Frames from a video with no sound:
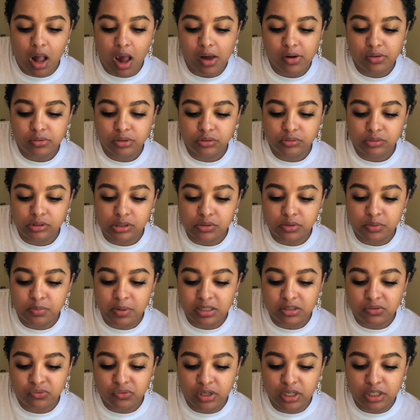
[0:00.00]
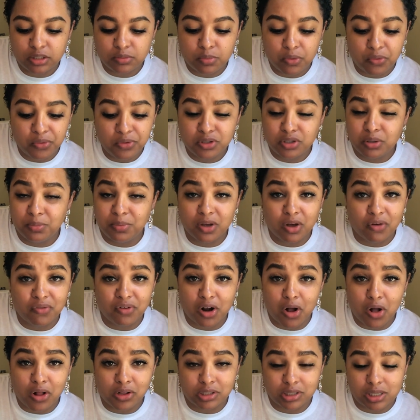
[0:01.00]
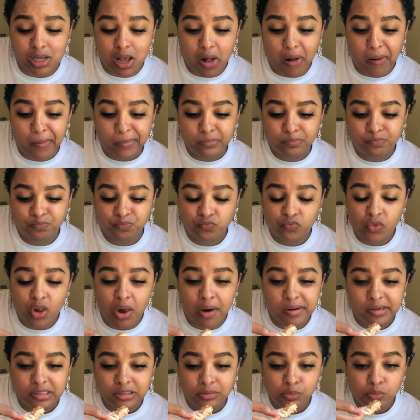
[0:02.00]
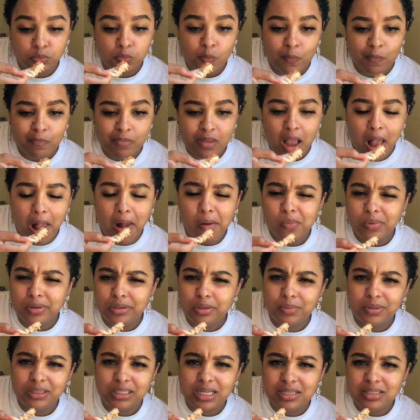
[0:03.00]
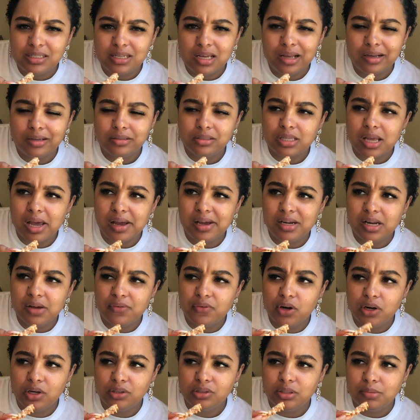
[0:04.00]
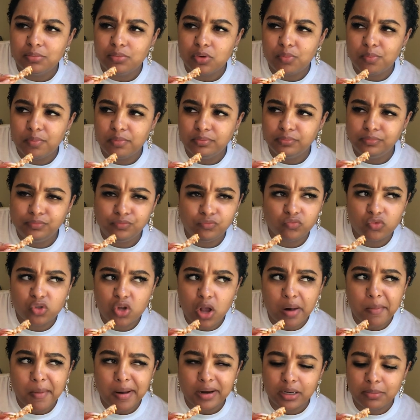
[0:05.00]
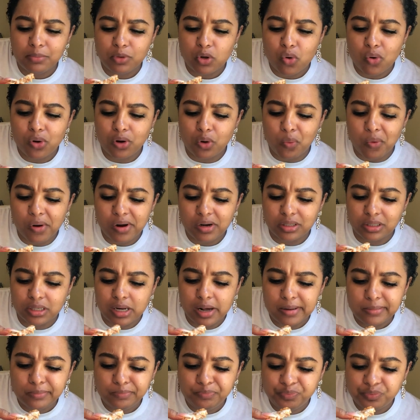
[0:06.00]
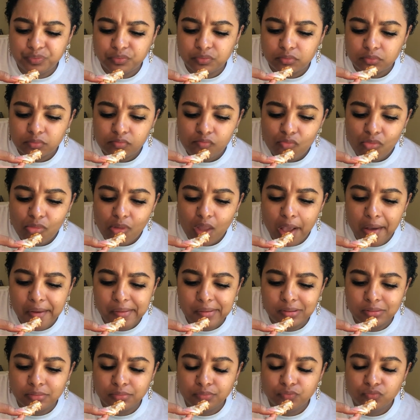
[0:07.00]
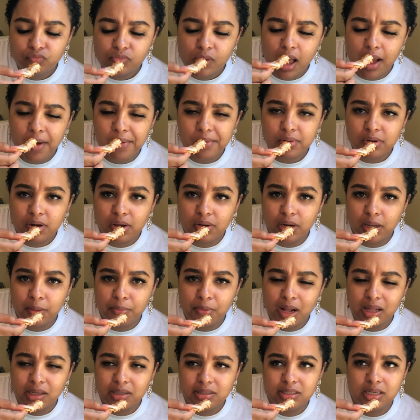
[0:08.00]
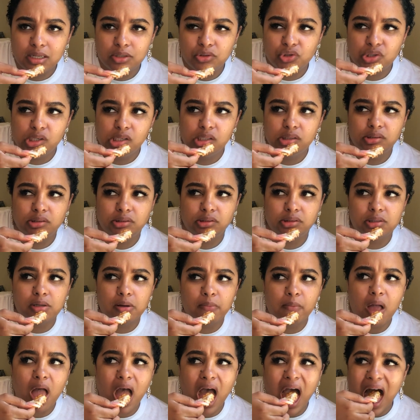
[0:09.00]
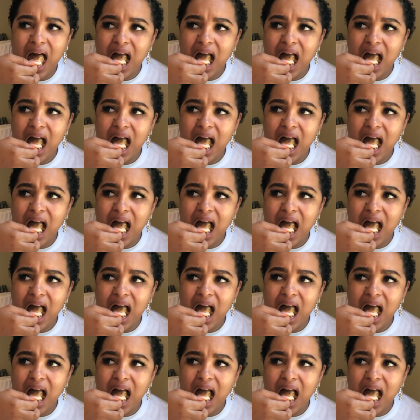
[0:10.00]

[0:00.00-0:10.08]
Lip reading: don't know if they was best friends, but we used to be over there all the time. I wonder what they did, because I ain't never heard them talk about them going to work or nothing. I don't know. They probably dealt drugs or something.